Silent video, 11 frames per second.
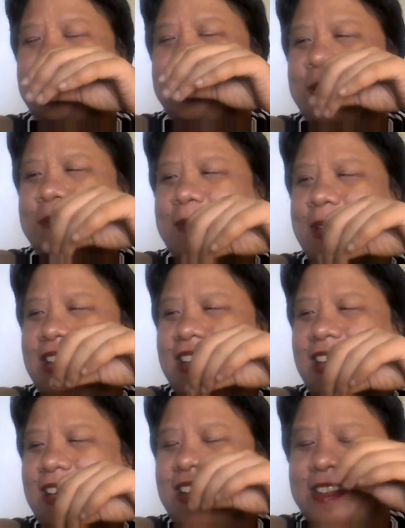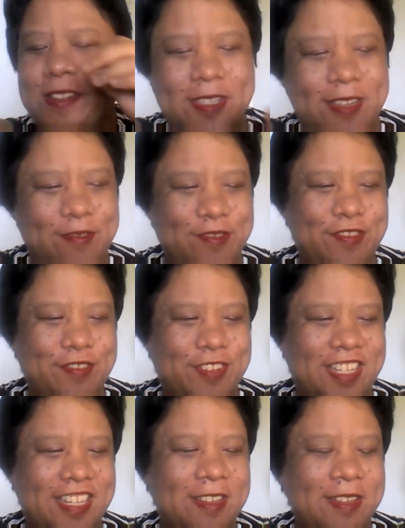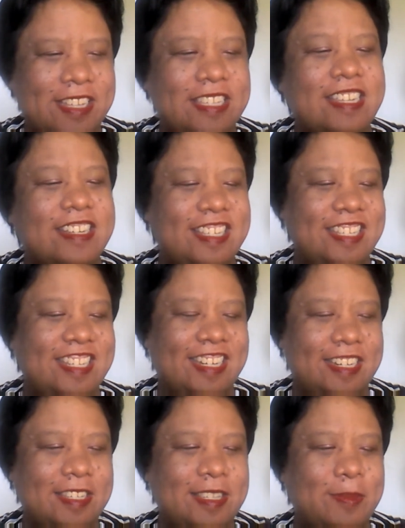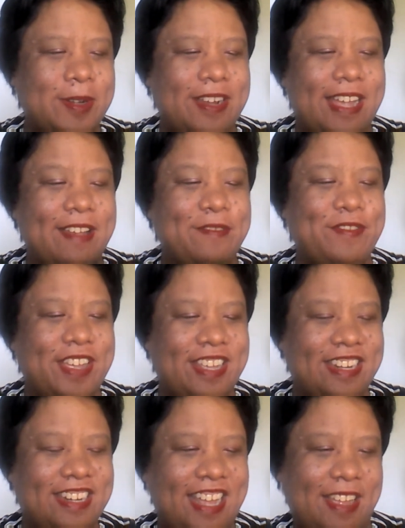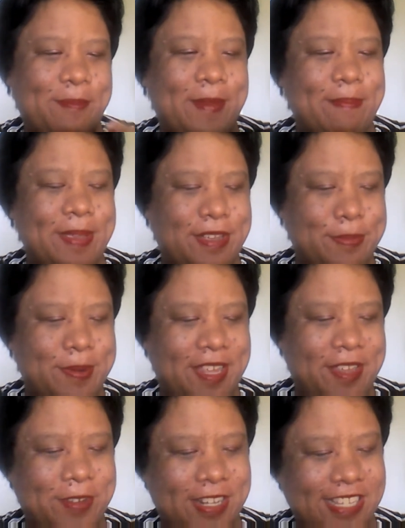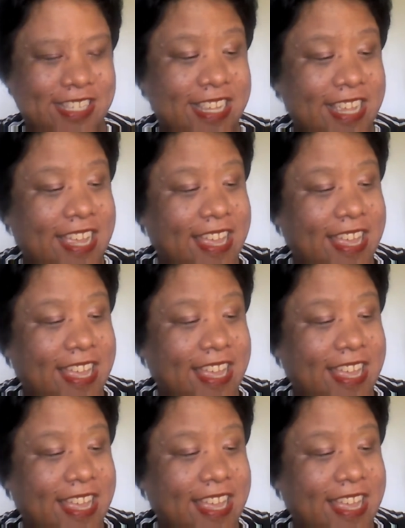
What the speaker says: I also, because here's the thing, this is where I felt like my big complaint was.